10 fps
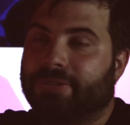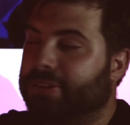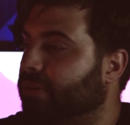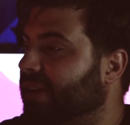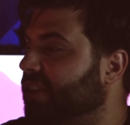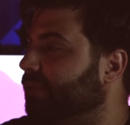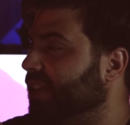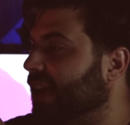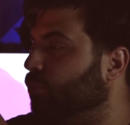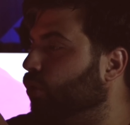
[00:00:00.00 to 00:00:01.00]
if you know any of
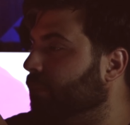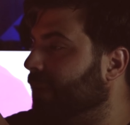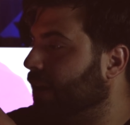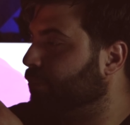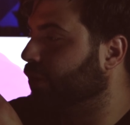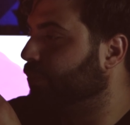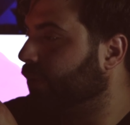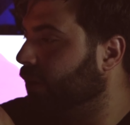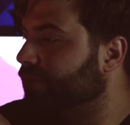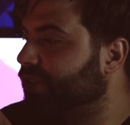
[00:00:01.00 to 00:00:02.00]
the M1 MacBook
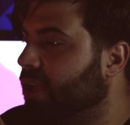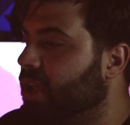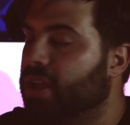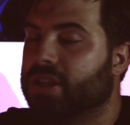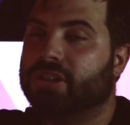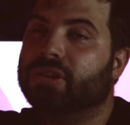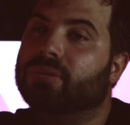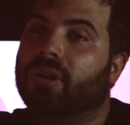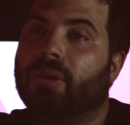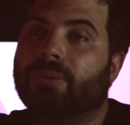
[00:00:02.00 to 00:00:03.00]
Pros,
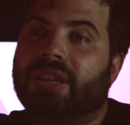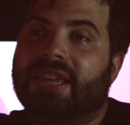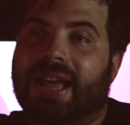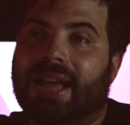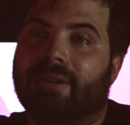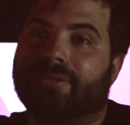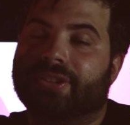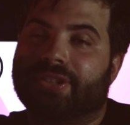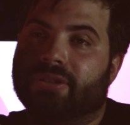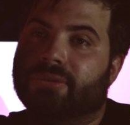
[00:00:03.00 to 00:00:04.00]
you only have
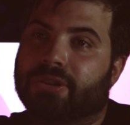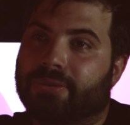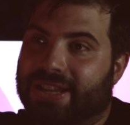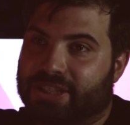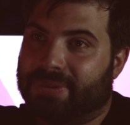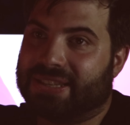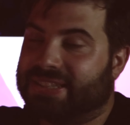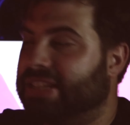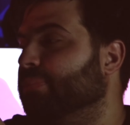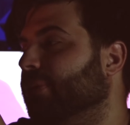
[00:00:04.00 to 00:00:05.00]
the two
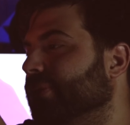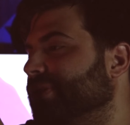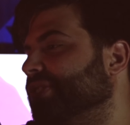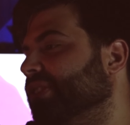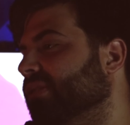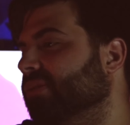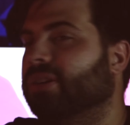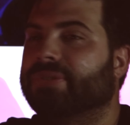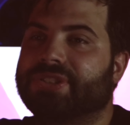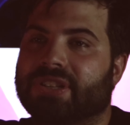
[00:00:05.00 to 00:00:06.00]
USB-C ports. So
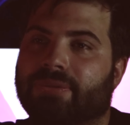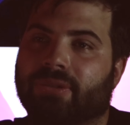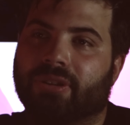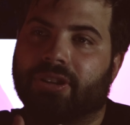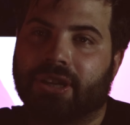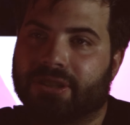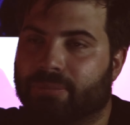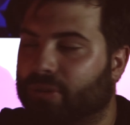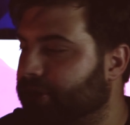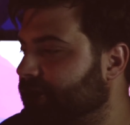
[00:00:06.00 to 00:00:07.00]
obviously if you want to connect a
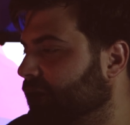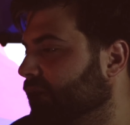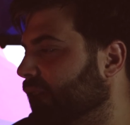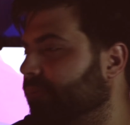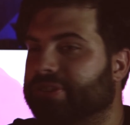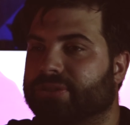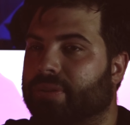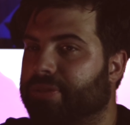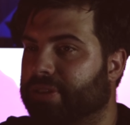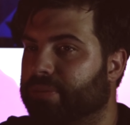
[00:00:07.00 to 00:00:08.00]
monitor, if it's
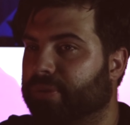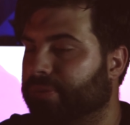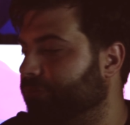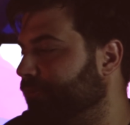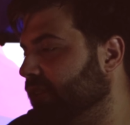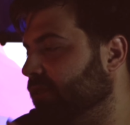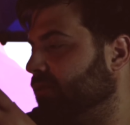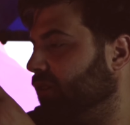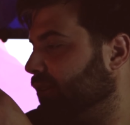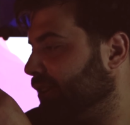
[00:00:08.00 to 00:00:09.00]
not Thunderbolt 3, you
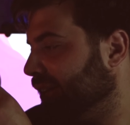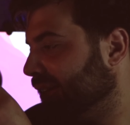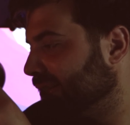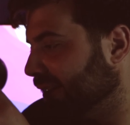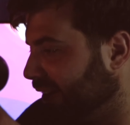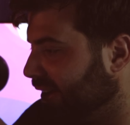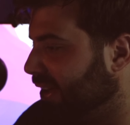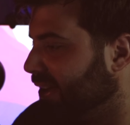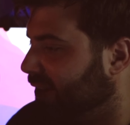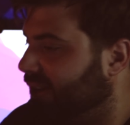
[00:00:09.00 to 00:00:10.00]
can't connect it.
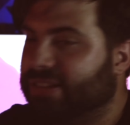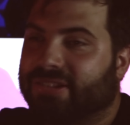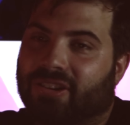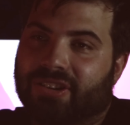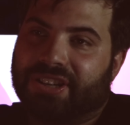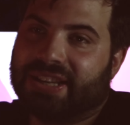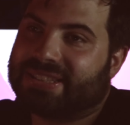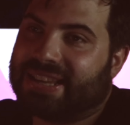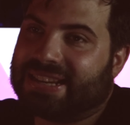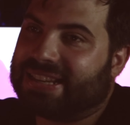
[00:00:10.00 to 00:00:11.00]
You can't
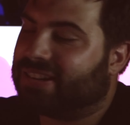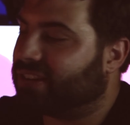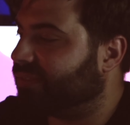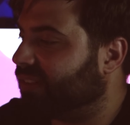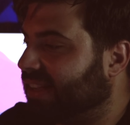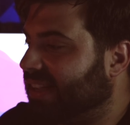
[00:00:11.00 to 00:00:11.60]
connect any kind of like